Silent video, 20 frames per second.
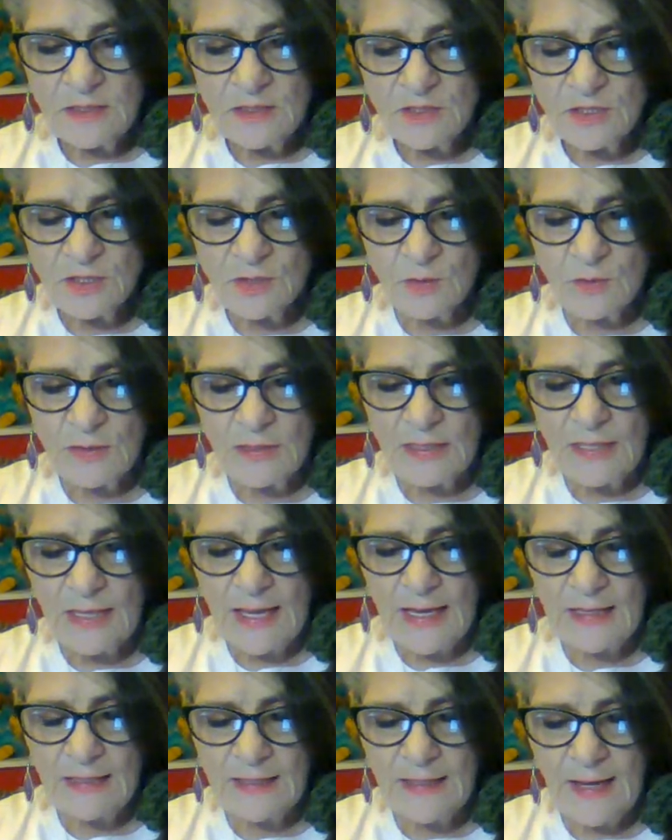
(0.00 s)
To
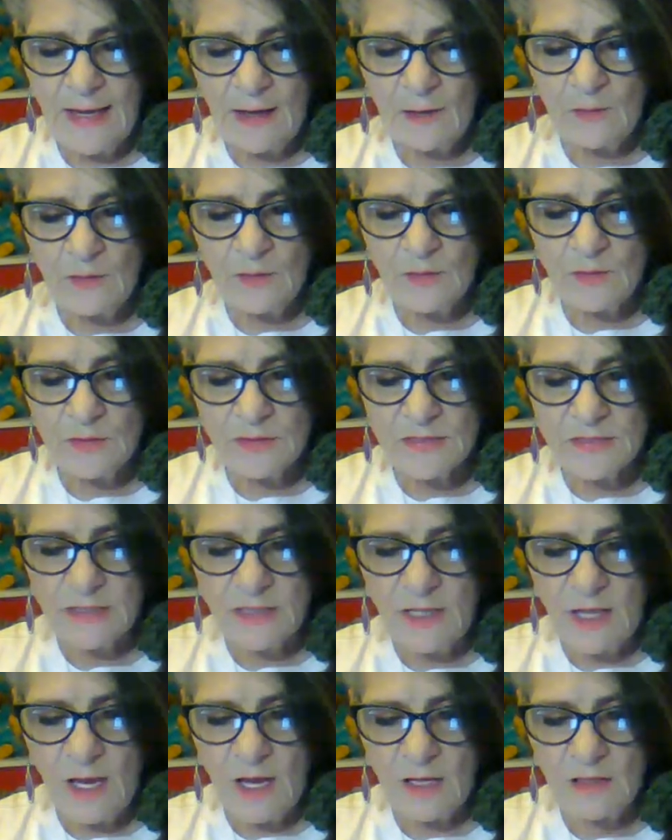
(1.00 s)
relate how it was
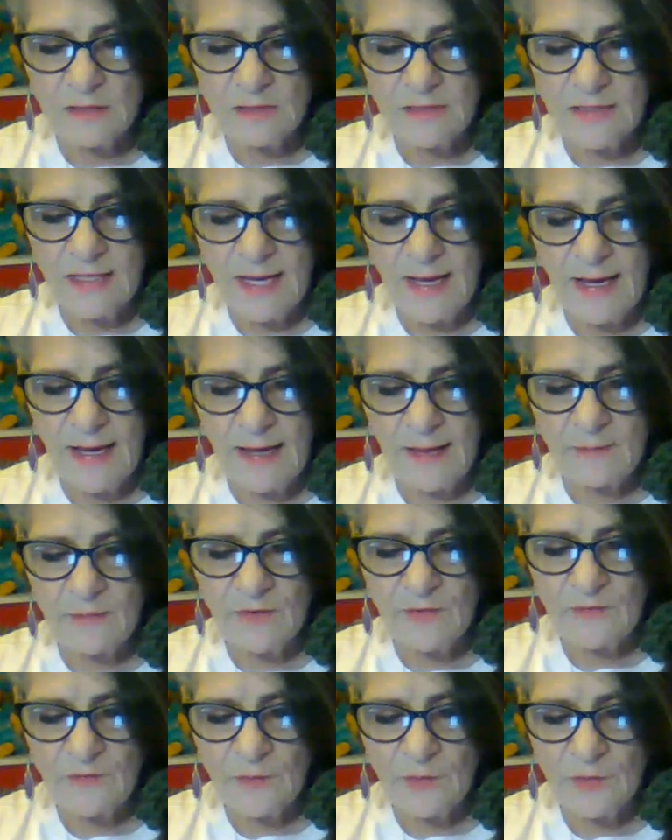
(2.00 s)
long time
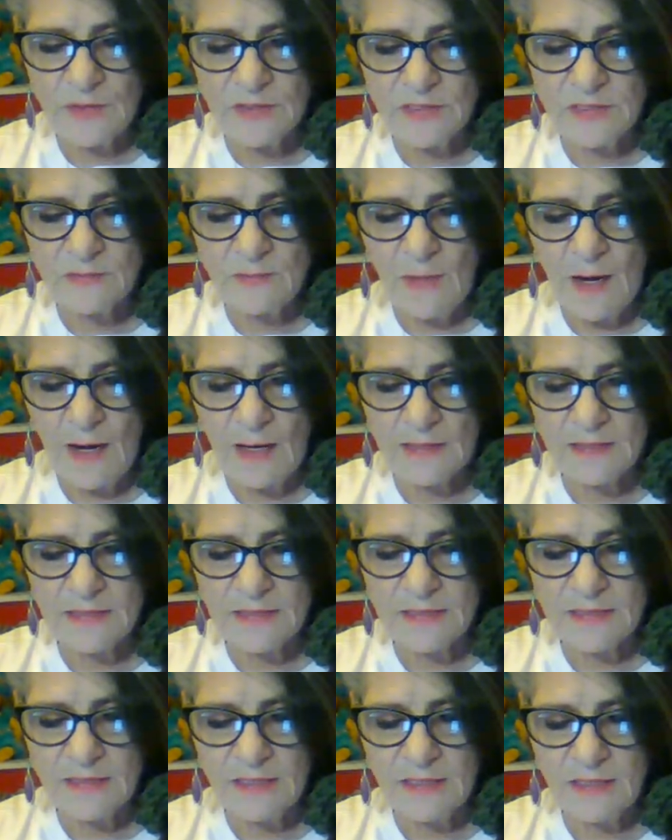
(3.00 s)
before his
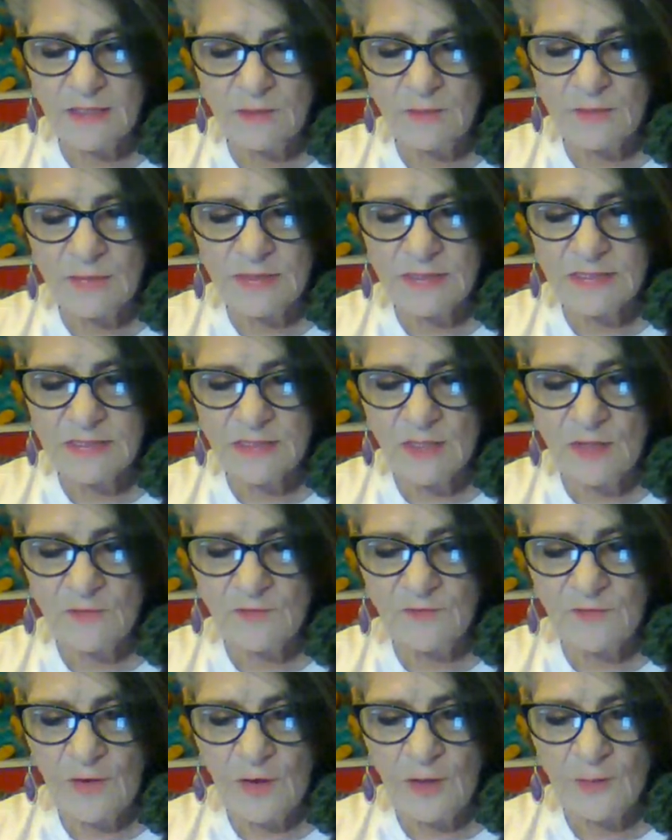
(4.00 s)
modesty could be so
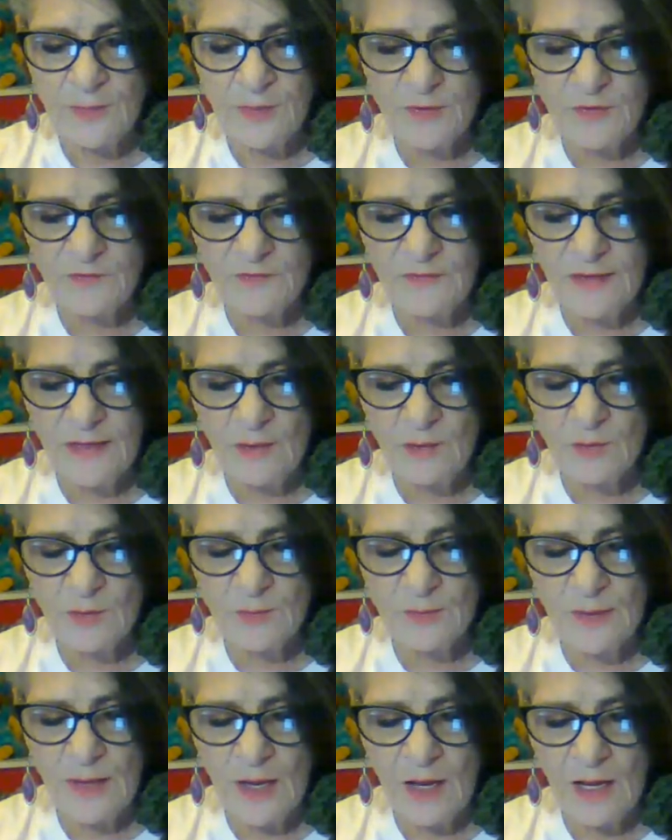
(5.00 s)
far prevailed
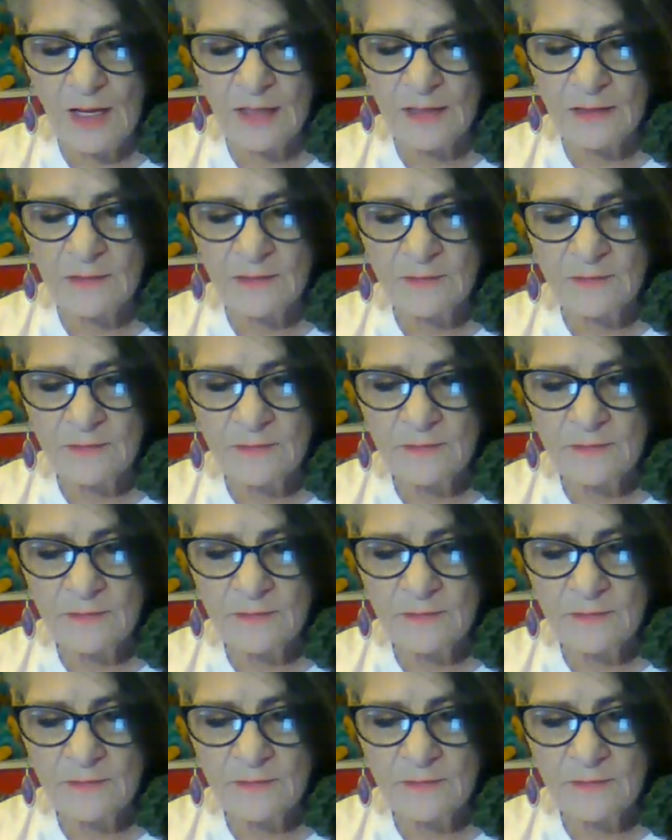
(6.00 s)
upon